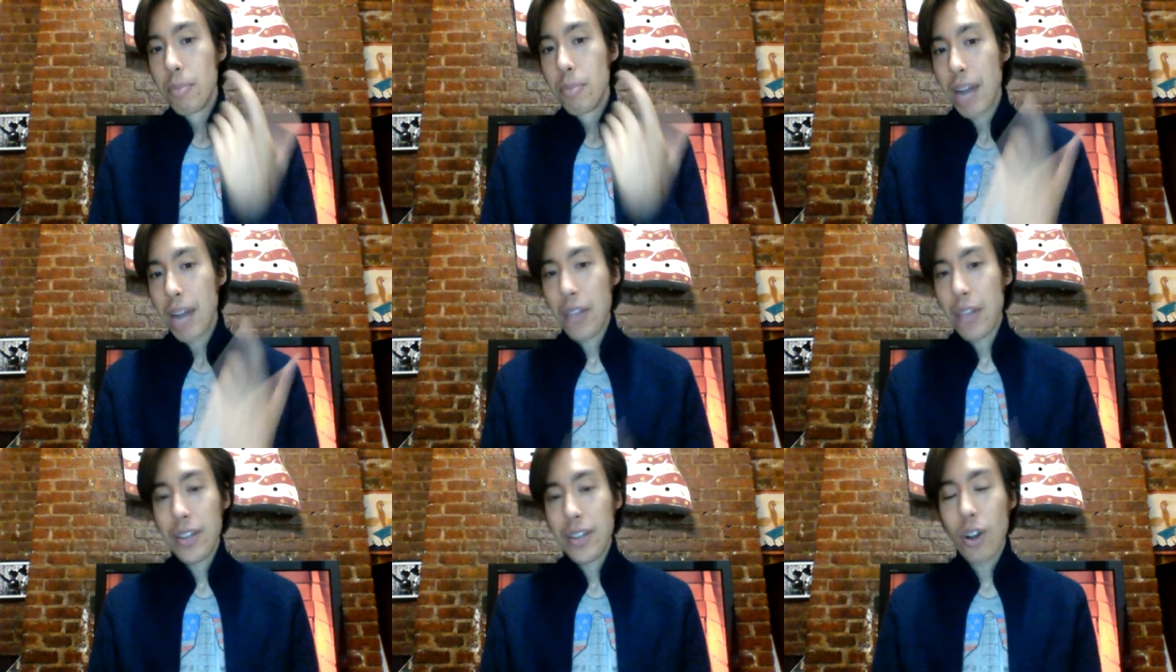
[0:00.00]

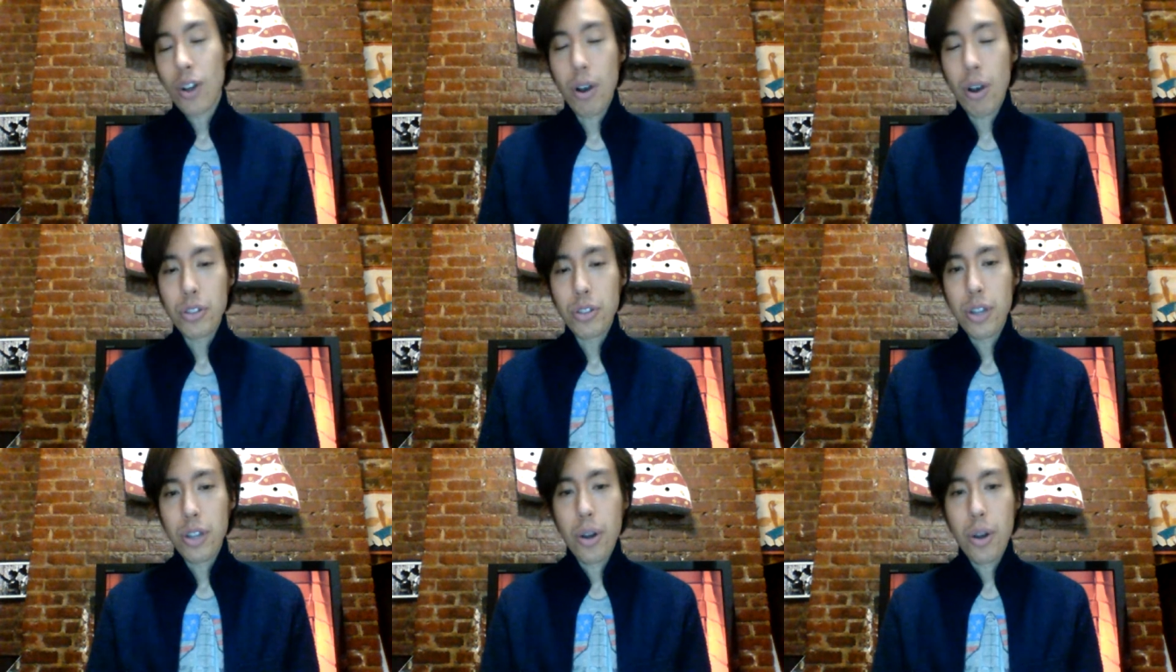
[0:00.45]
But I think
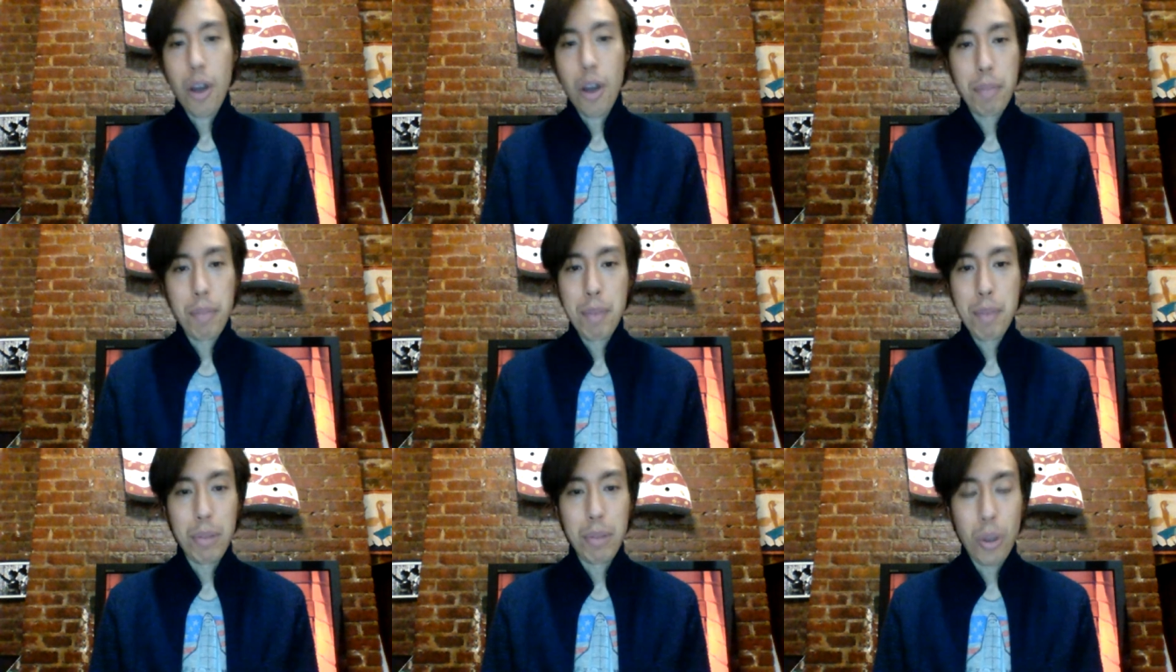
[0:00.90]
also, are
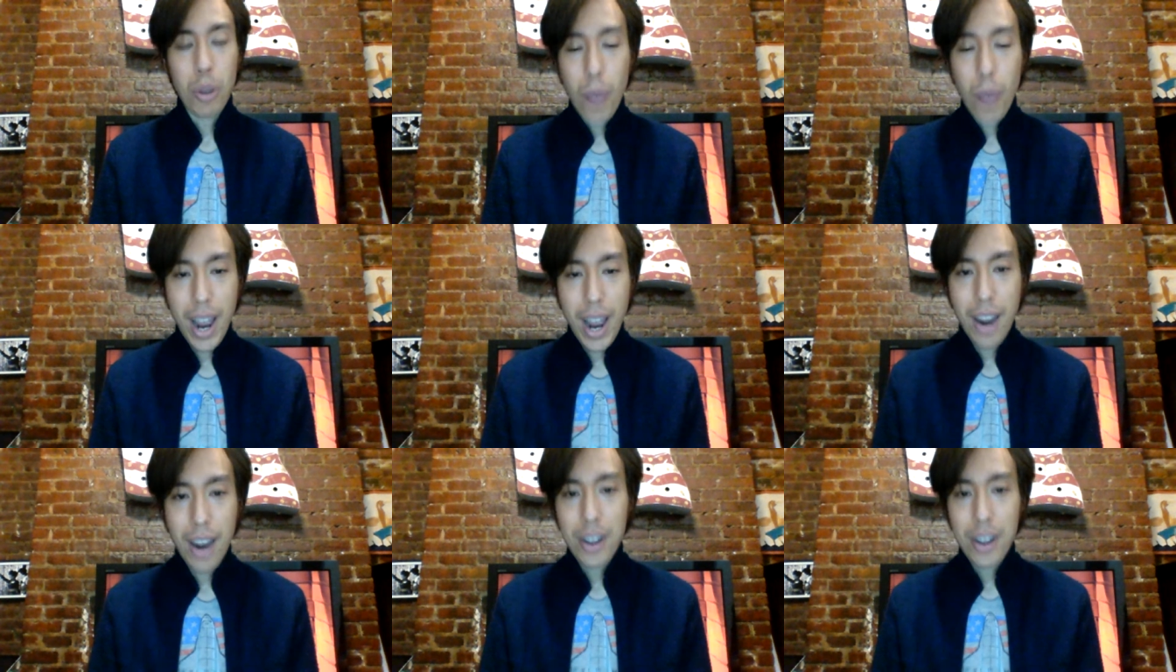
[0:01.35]
people
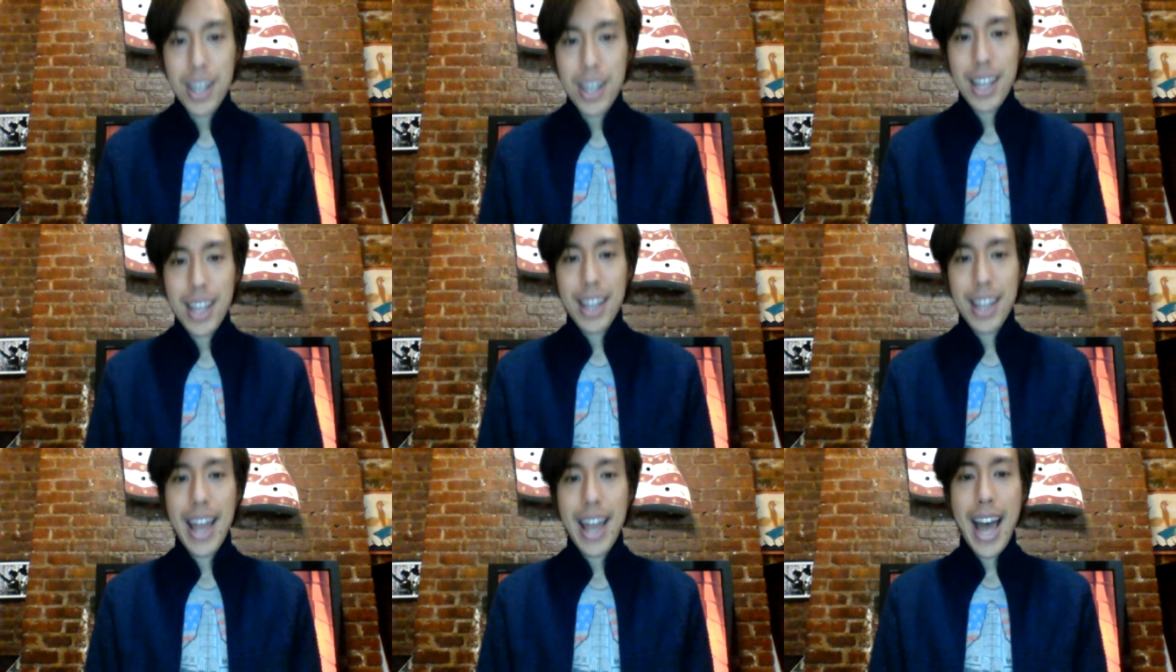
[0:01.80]
aware
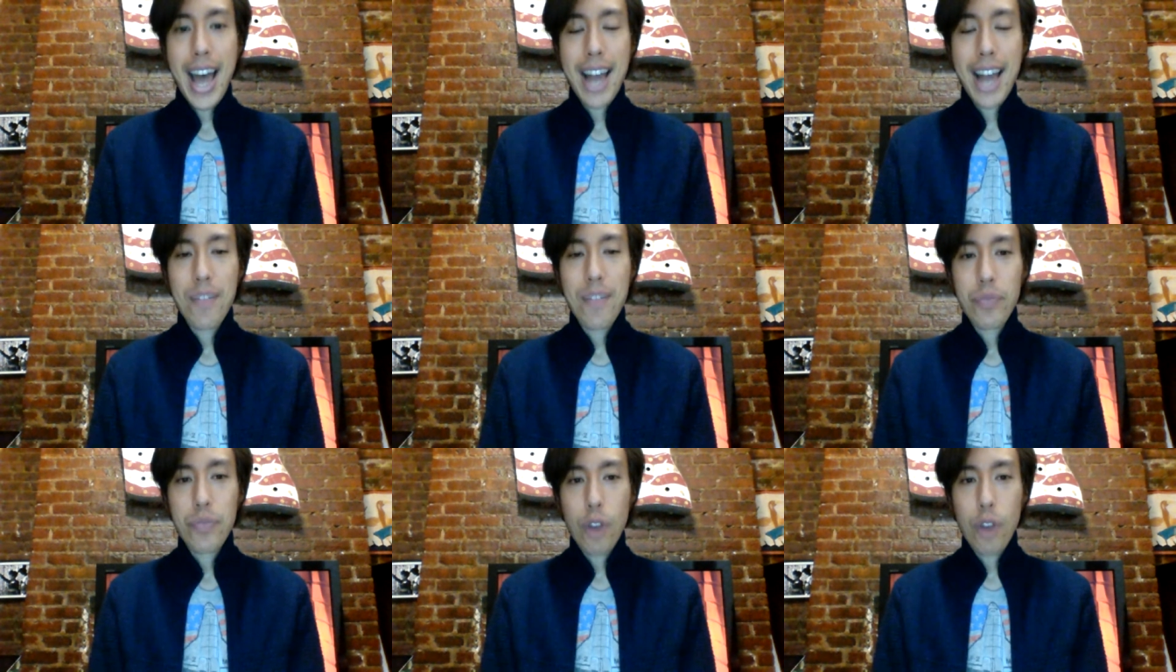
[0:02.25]

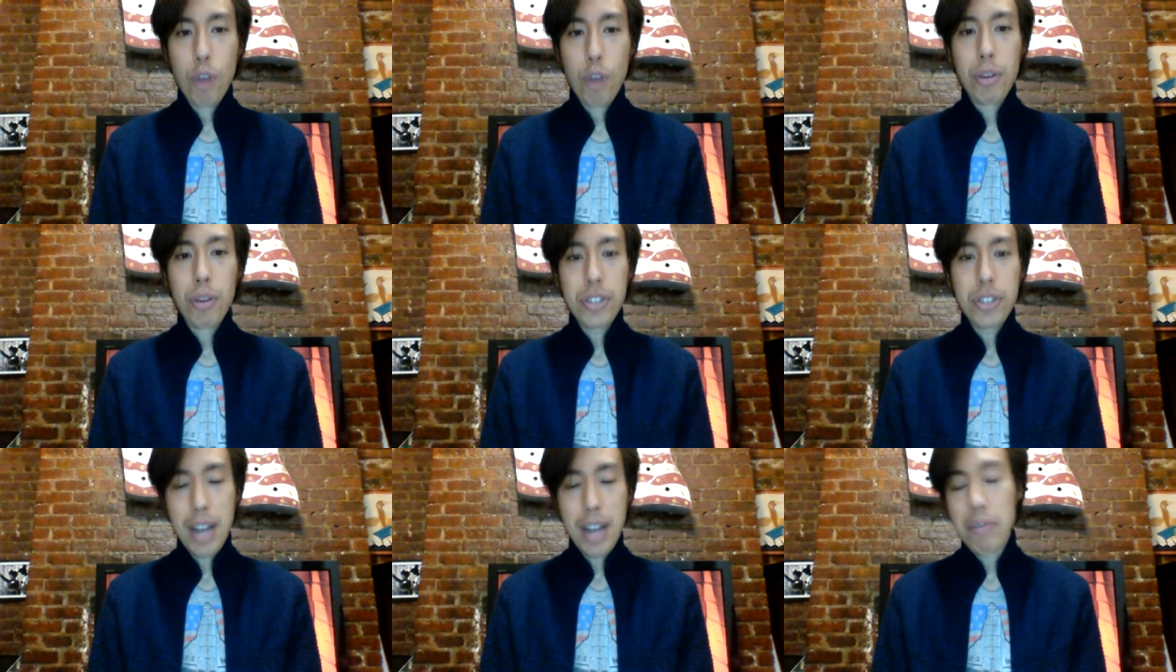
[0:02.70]
that
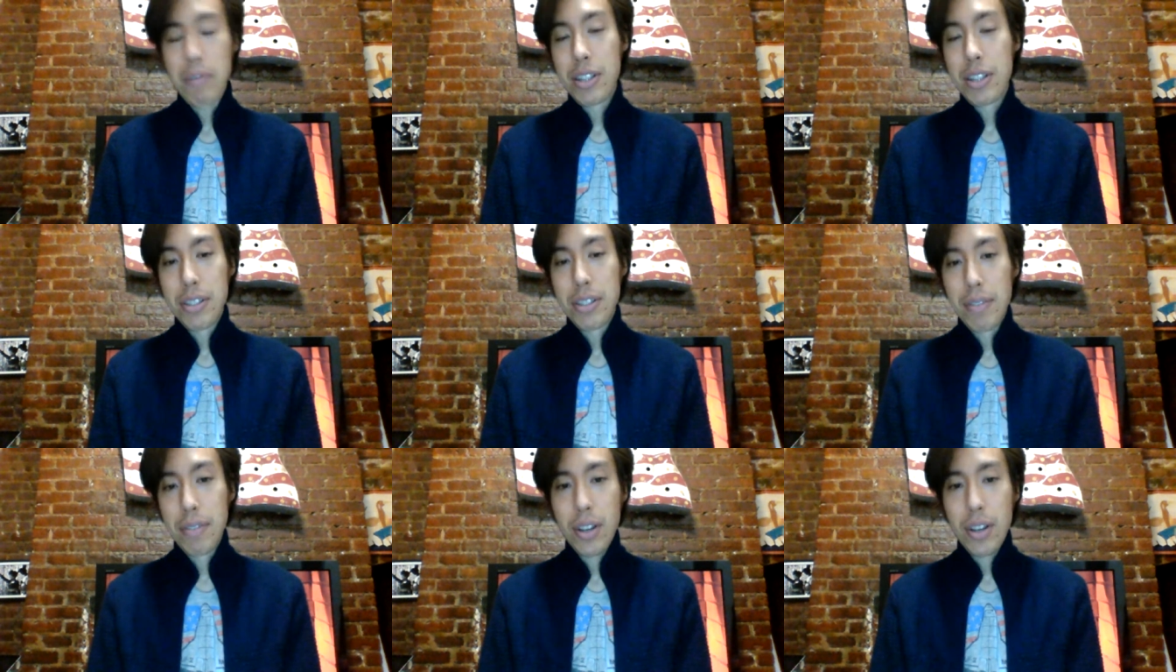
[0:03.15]
almost every
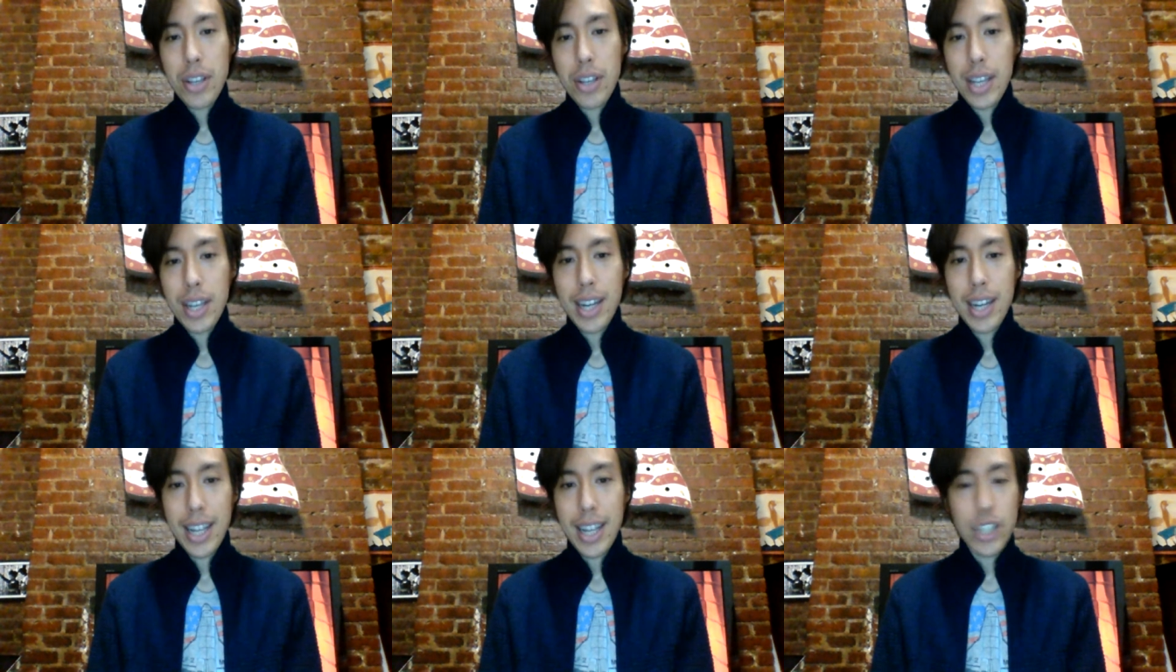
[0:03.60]

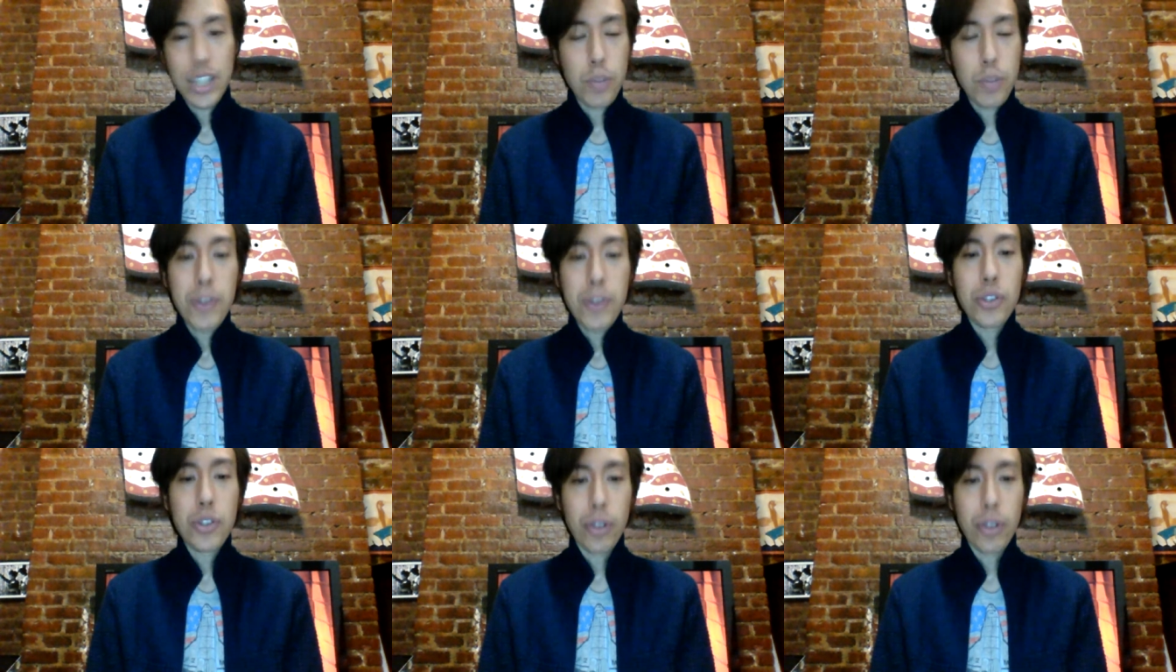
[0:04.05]
civilian in
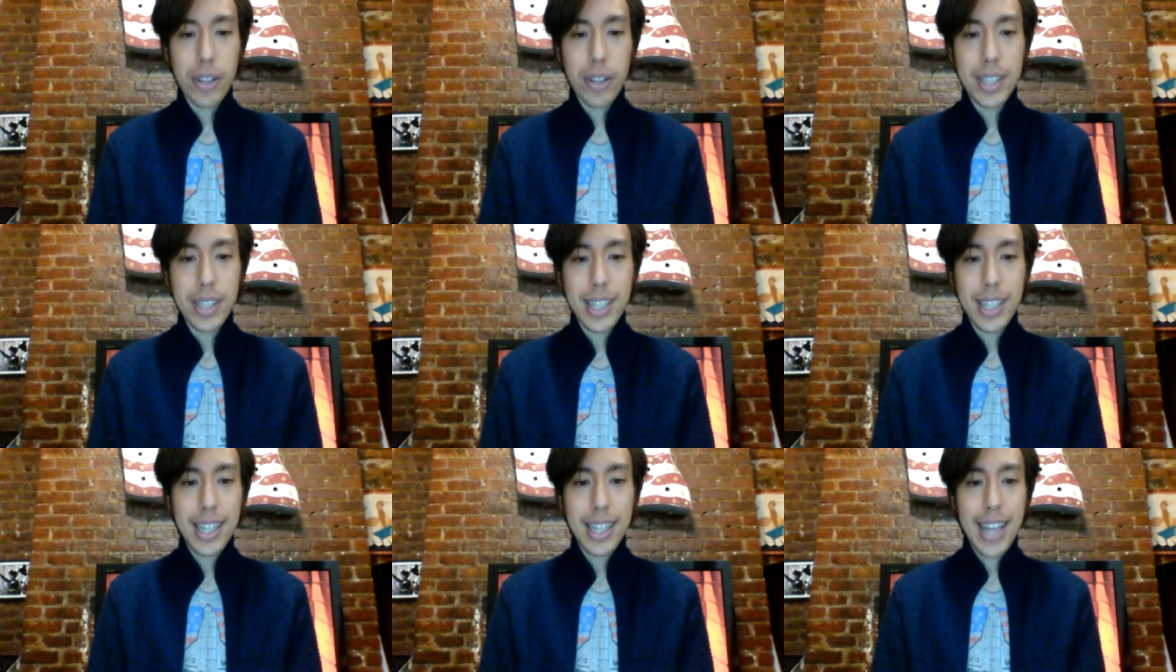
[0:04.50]

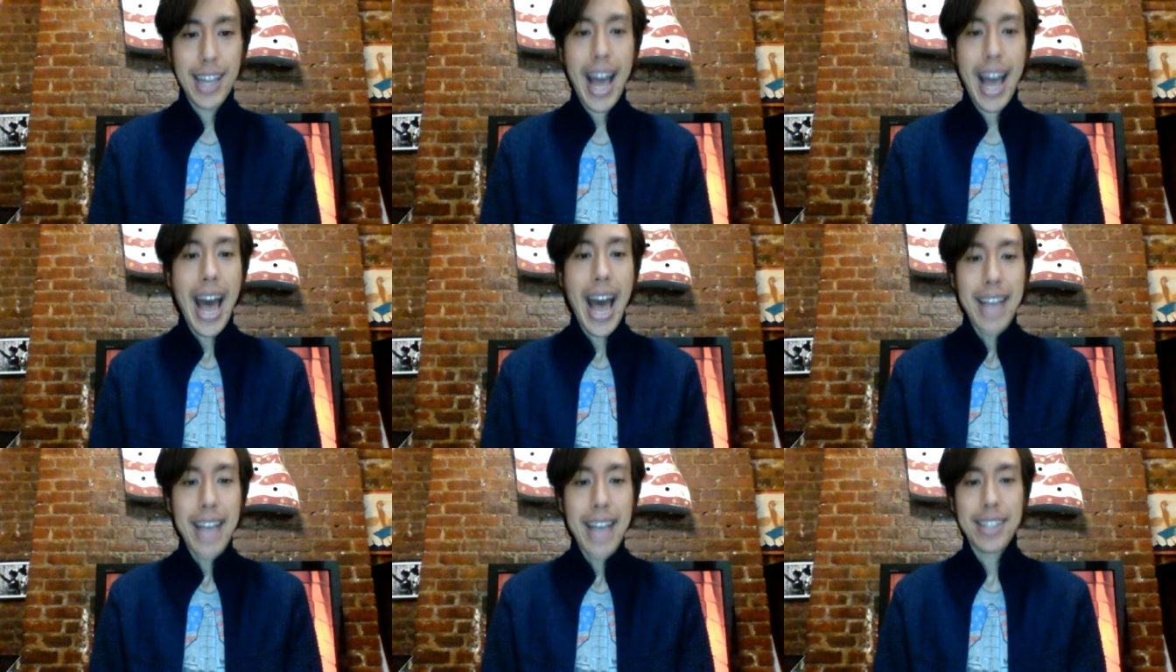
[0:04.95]
Switzerland
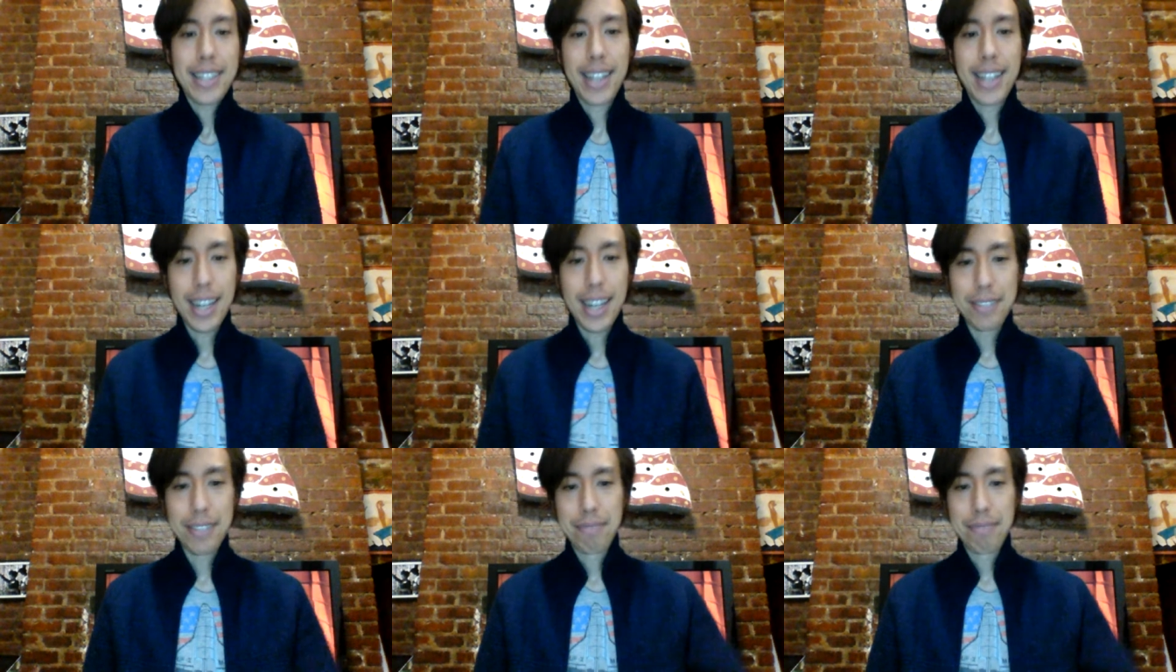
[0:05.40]
has a
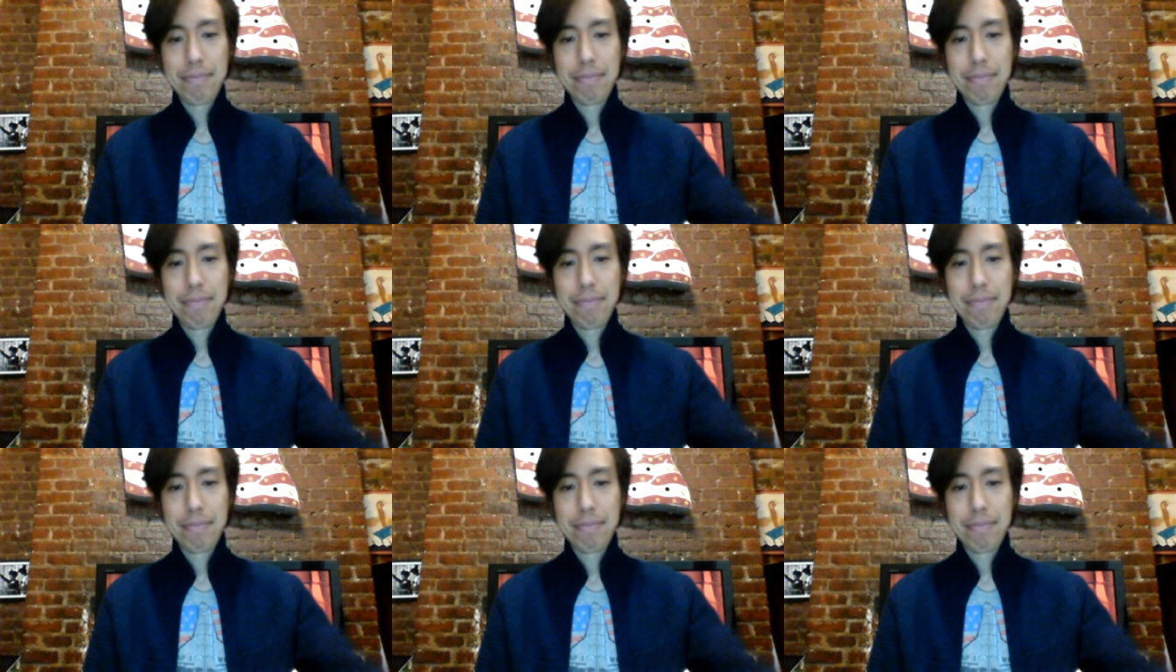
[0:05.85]
gun?